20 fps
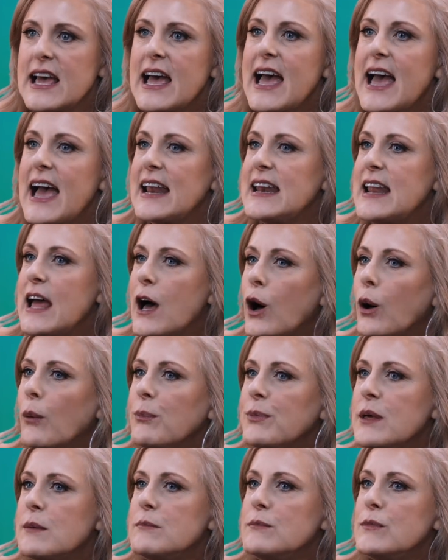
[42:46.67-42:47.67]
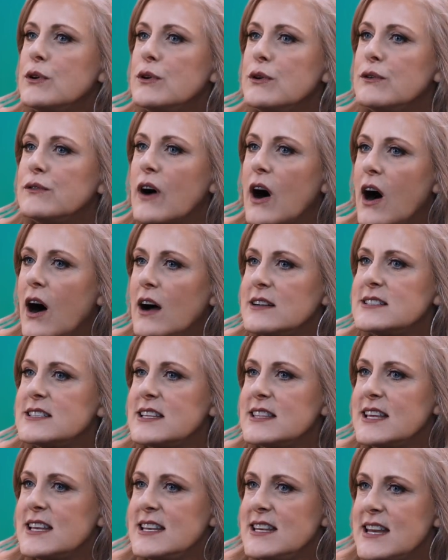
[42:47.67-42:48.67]
and help them move on to
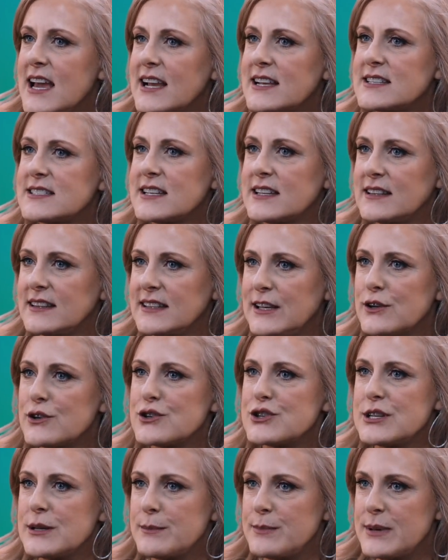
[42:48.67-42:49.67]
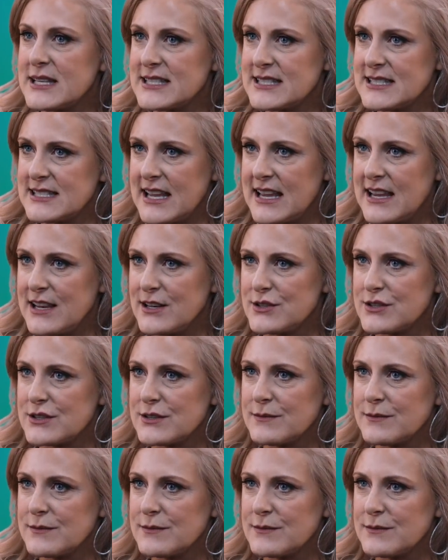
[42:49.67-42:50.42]
the next leadership stage.